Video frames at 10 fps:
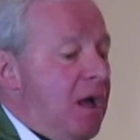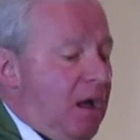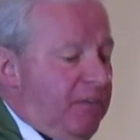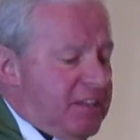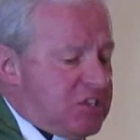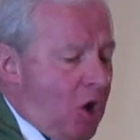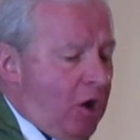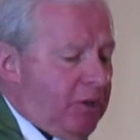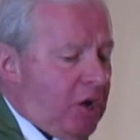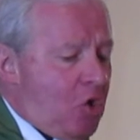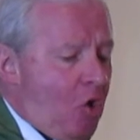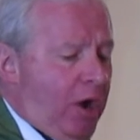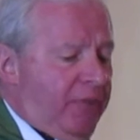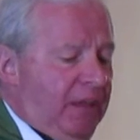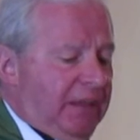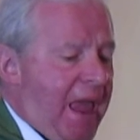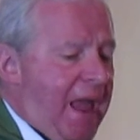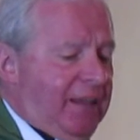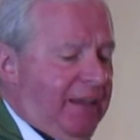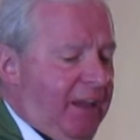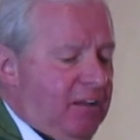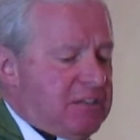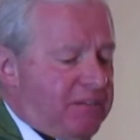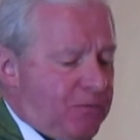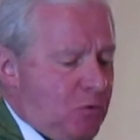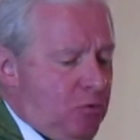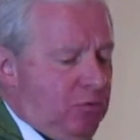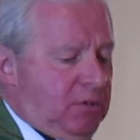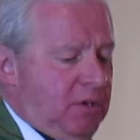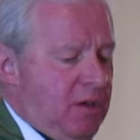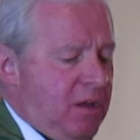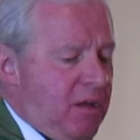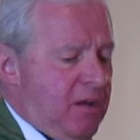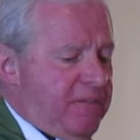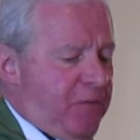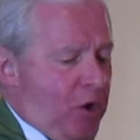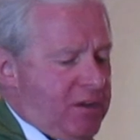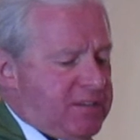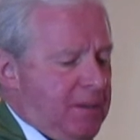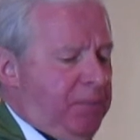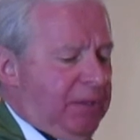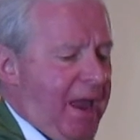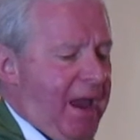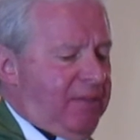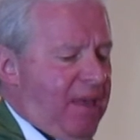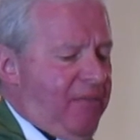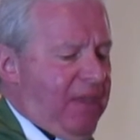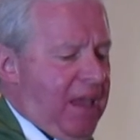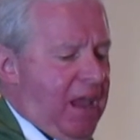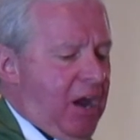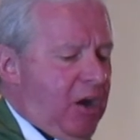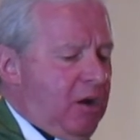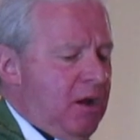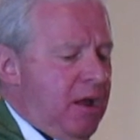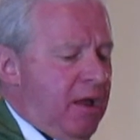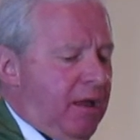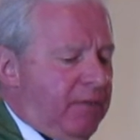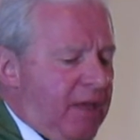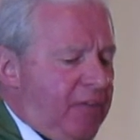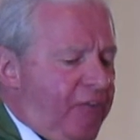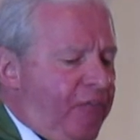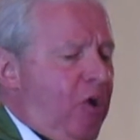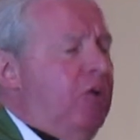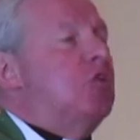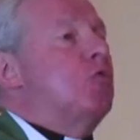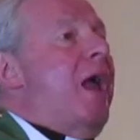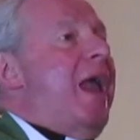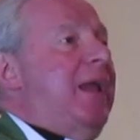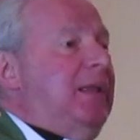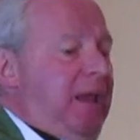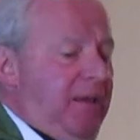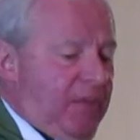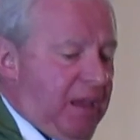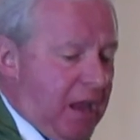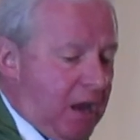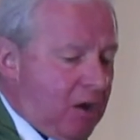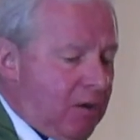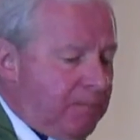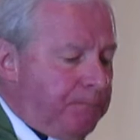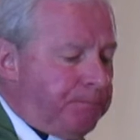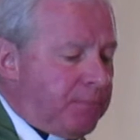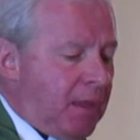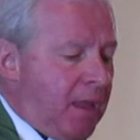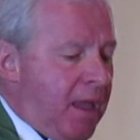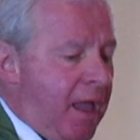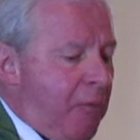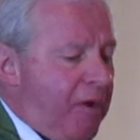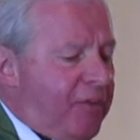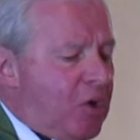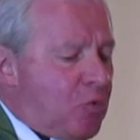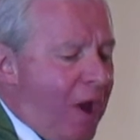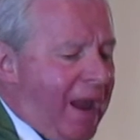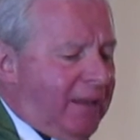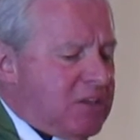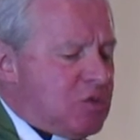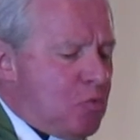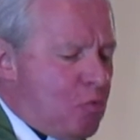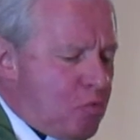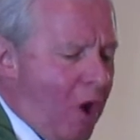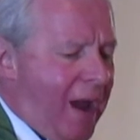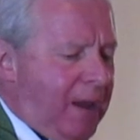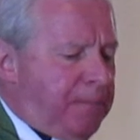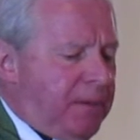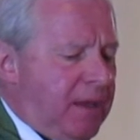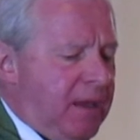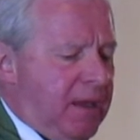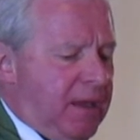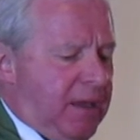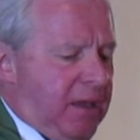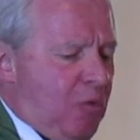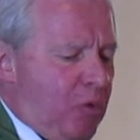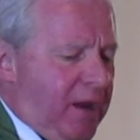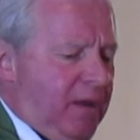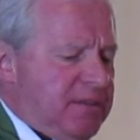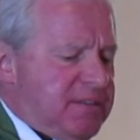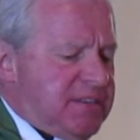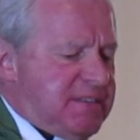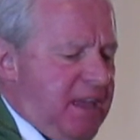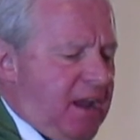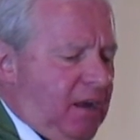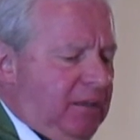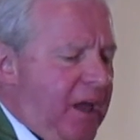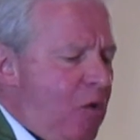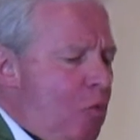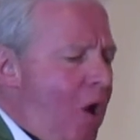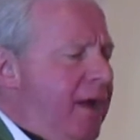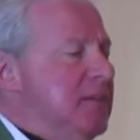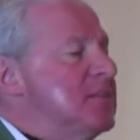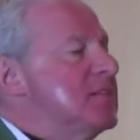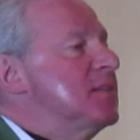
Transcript: Of its own accord the land yields fruit, first the blade, then the ear, then the full grain in the ear. And when the grain is ripe, he wields the sickle at once,